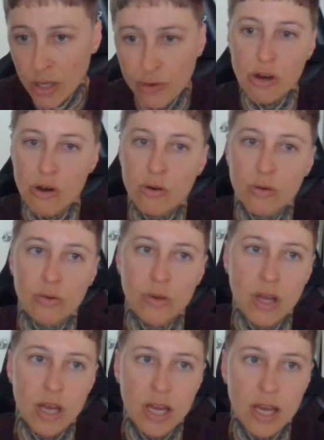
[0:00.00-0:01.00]
So
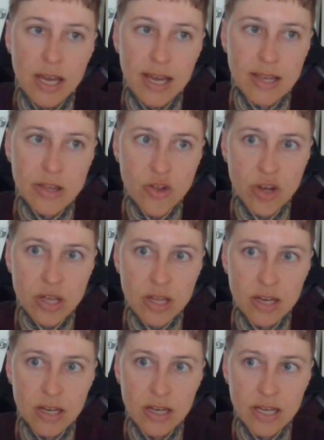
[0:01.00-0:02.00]
it's
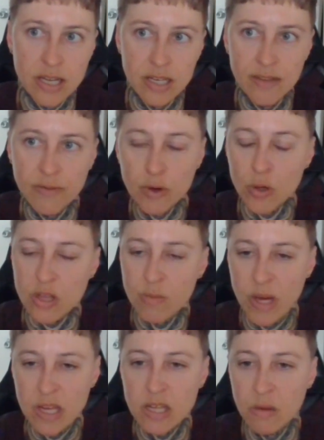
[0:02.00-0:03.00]
a difficult
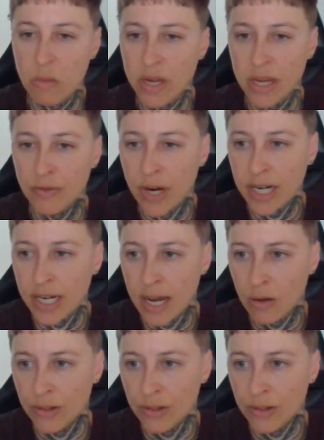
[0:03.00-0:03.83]
space to be in right now.